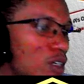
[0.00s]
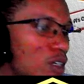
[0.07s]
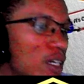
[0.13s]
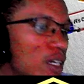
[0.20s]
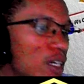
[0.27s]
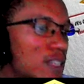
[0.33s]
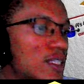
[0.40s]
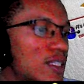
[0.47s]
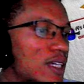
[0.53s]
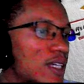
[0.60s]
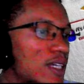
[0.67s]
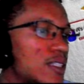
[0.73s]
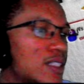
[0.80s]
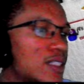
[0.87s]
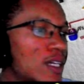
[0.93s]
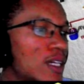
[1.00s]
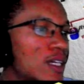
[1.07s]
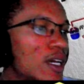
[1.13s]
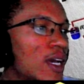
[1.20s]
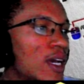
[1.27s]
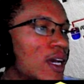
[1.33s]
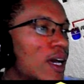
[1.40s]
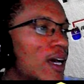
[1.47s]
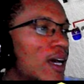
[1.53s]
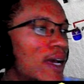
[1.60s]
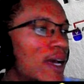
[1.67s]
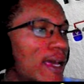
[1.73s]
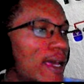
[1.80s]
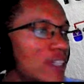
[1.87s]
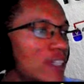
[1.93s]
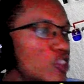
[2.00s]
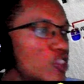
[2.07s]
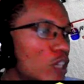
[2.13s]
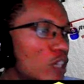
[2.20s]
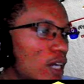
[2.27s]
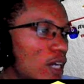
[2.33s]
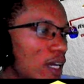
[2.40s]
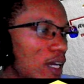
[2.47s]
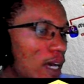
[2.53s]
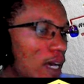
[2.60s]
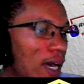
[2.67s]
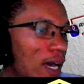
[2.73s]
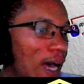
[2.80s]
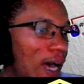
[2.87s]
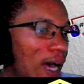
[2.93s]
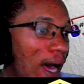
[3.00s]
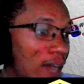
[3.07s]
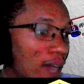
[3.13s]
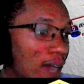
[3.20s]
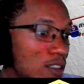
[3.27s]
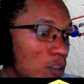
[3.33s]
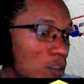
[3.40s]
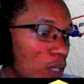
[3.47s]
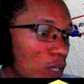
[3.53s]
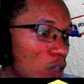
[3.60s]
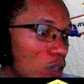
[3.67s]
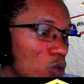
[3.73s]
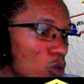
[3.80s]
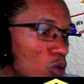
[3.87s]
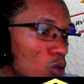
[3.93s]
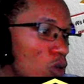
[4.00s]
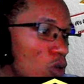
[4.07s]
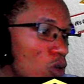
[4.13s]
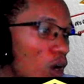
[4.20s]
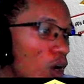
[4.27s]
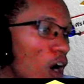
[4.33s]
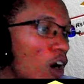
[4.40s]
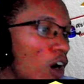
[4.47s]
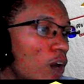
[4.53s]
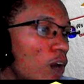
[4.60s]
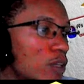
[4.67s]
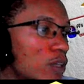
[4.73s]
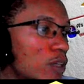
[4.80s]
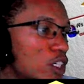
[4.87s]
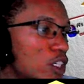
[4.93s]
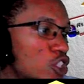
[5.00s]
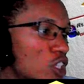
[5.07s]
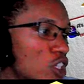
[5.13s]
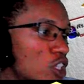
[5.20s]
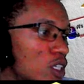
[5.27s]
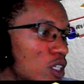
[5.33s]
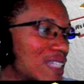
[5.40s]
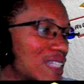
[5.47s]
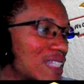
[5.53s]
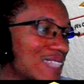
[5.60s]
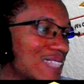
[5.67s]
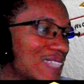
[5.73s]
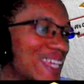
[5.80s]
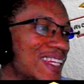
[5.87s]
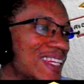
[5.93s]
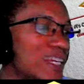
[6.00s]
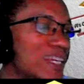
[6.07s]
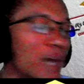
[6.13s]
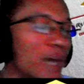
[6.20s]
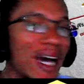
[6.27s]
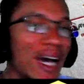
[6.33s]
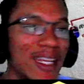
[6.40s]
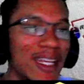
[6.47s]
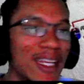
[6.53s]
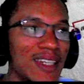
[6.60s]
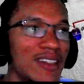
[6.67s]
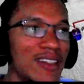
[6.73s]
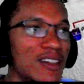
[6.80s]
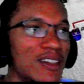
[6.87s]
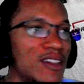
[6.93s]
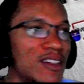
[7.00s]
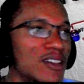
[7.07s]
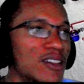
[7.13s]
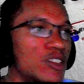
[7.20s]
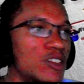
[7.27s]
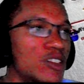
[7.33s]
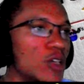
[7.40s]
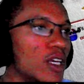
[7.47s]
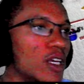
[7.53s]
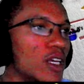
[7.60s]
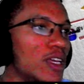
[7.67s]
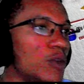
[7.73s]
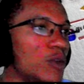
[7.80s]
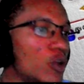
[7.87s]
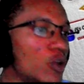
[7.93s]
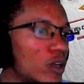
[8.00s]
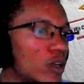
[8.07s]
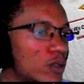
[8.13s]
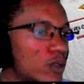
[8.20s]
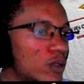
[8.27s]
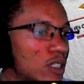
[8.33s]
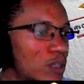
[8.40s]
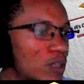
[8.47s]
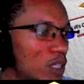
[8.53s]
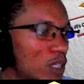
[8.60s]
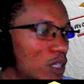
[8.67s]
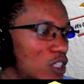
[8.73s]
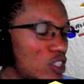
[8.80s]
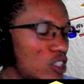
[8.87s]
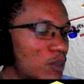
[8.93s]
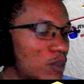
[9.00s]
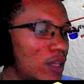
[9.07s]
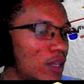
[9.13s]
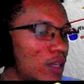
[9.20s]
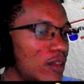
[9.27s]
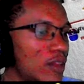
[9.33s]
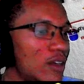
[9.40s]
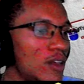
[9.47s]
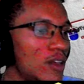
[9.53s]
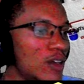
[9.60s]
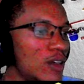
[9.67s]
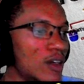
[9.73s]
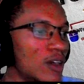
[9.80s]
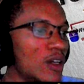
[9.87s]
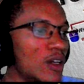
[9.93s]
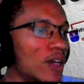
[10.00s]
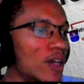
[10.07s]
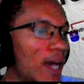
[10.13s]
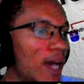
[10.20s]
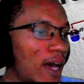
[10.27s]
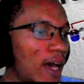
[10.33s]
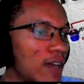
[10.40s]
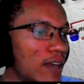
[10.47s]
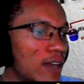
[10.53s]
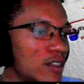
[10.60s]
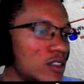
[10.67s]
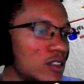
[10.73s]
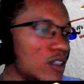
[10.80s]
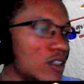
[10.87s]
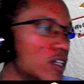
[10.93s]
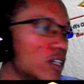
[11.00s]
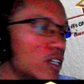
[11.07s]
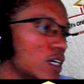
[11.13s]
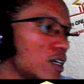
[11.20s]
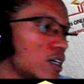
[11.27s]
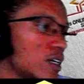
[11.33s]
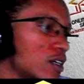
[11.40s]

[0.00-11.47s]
It says, in Trinidad and Tobago, accommodation is in demand. So again, we're going with elimination method. And is correct.